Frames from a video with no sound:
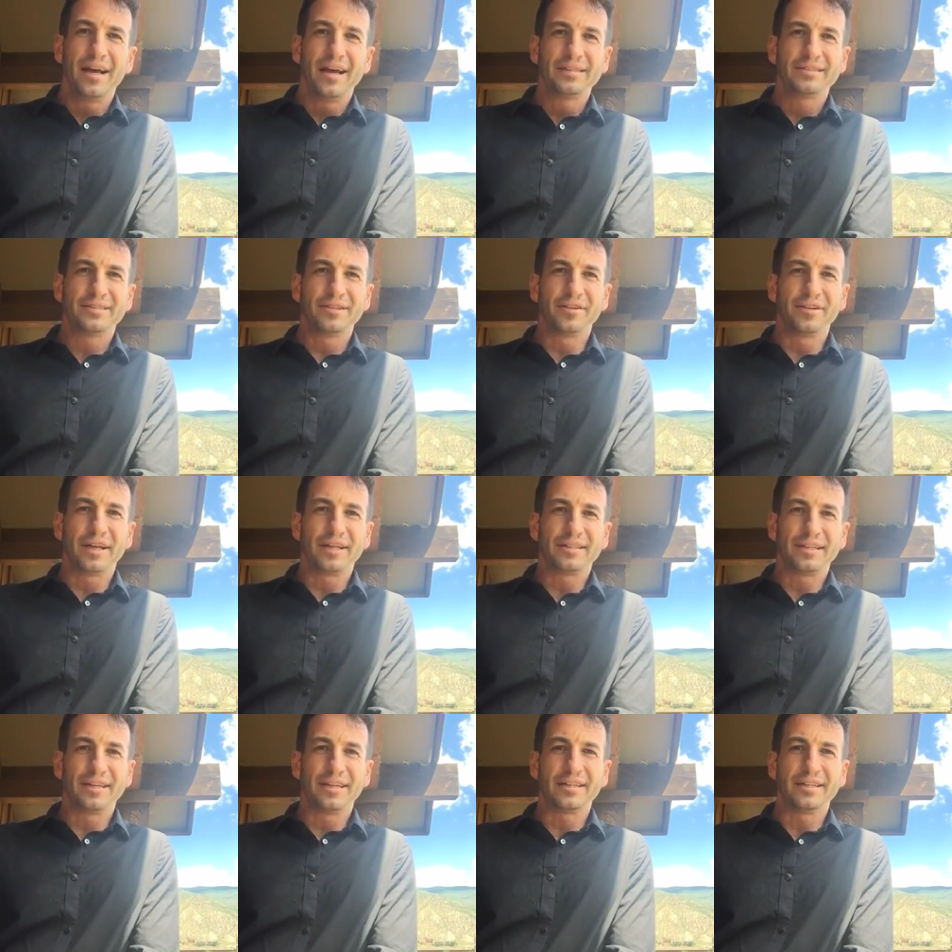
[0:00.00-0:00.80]
Still
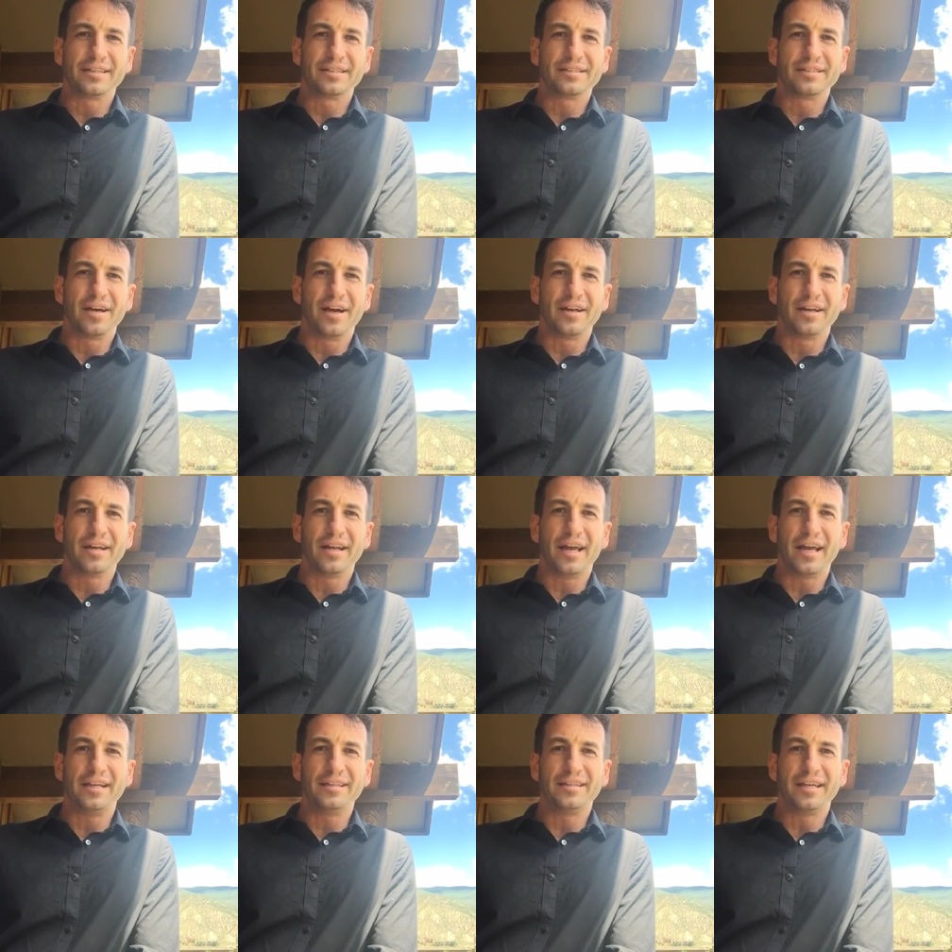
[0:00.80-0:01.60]
like to get this done in
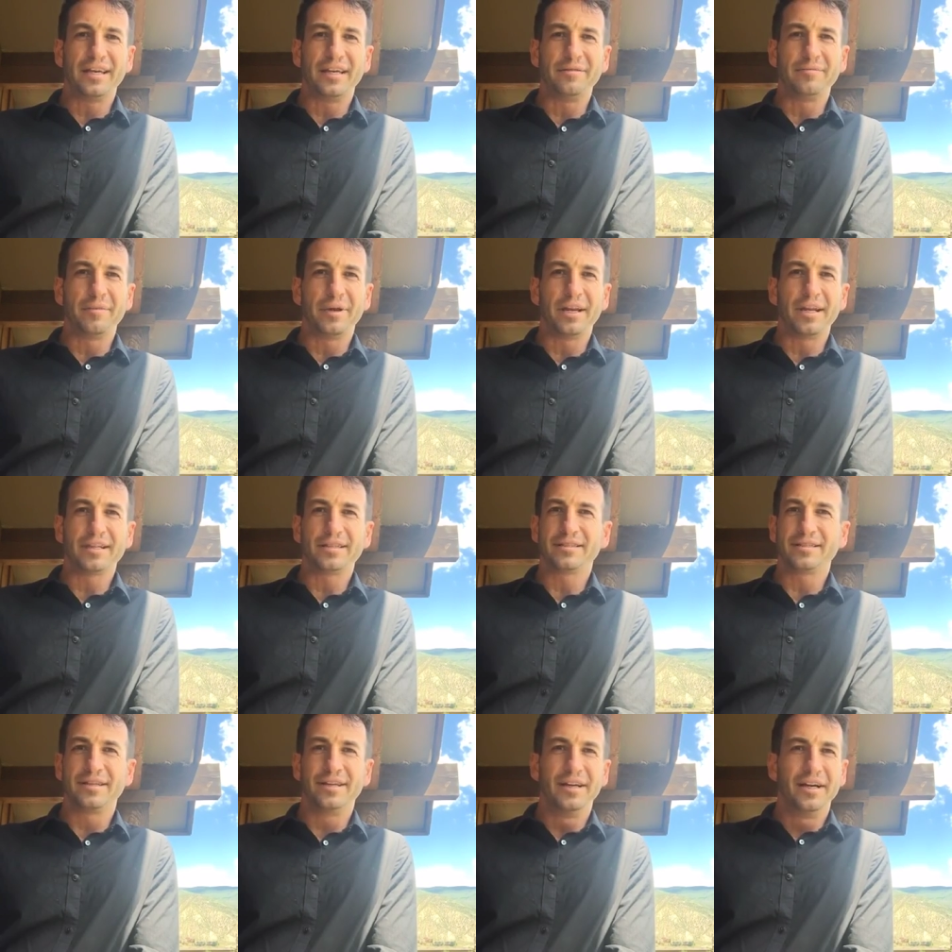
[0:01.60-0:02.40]
18
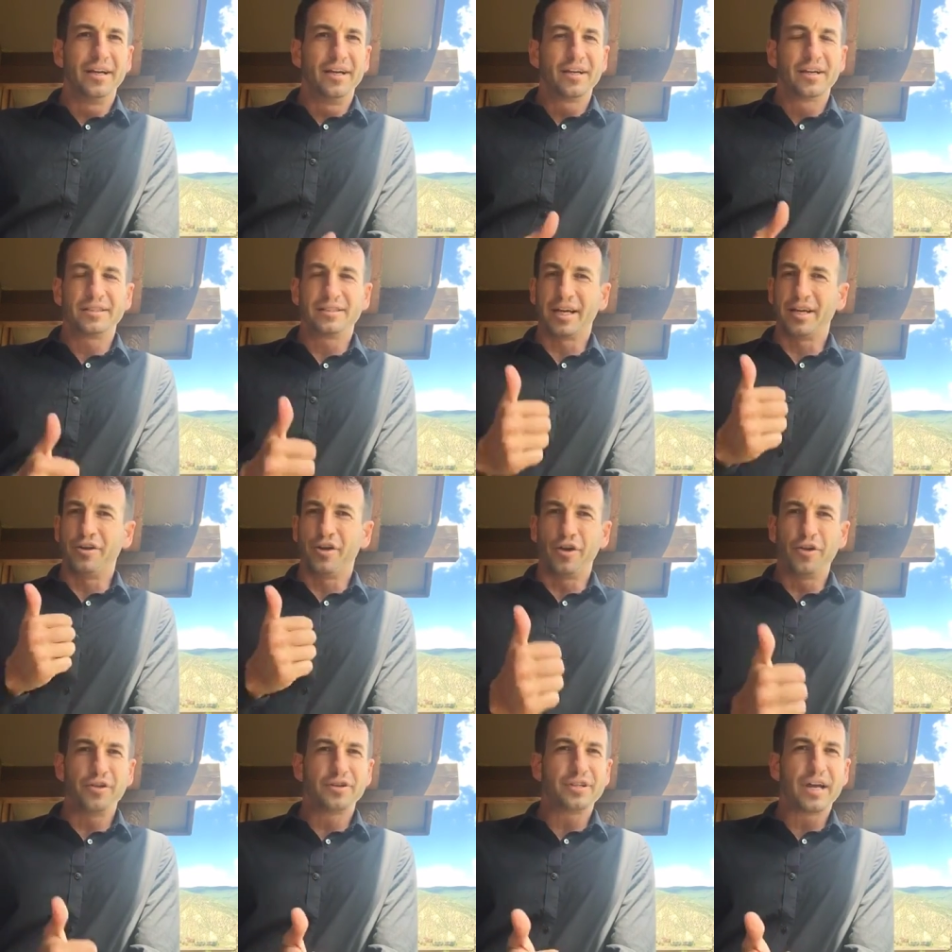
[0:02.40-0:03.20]
minutes because I
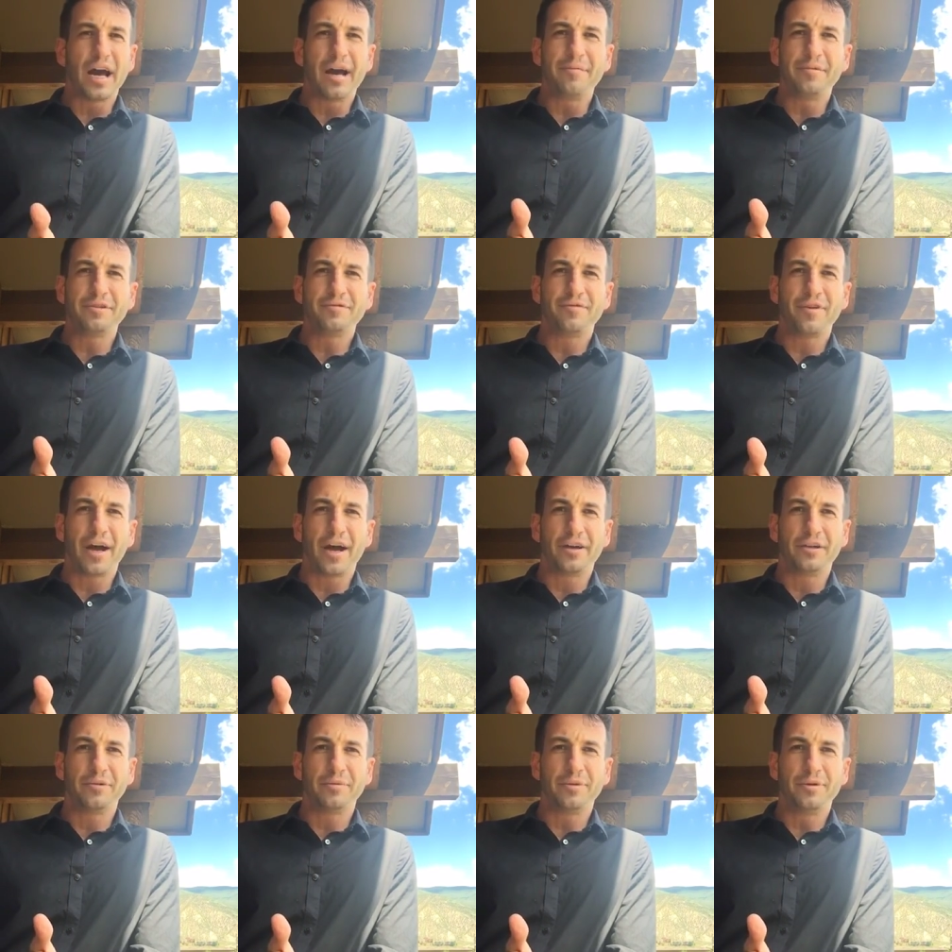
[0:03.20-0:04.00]
know your time is
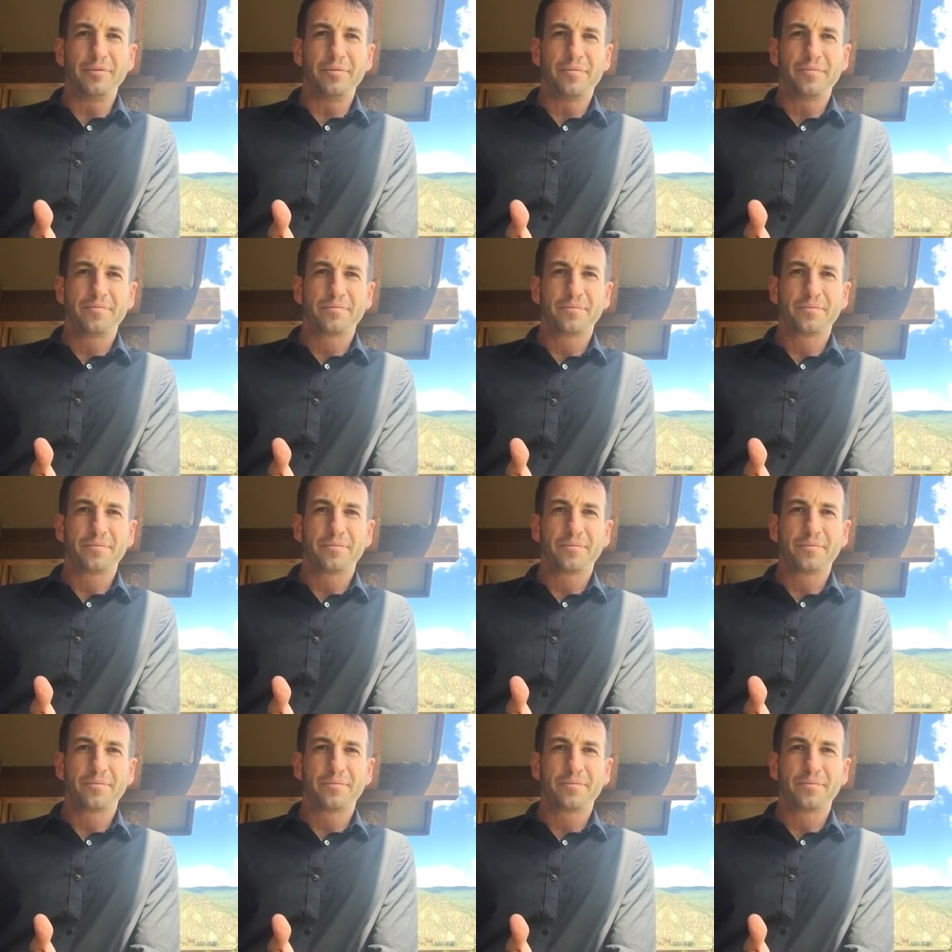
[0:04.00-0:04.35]
valuable.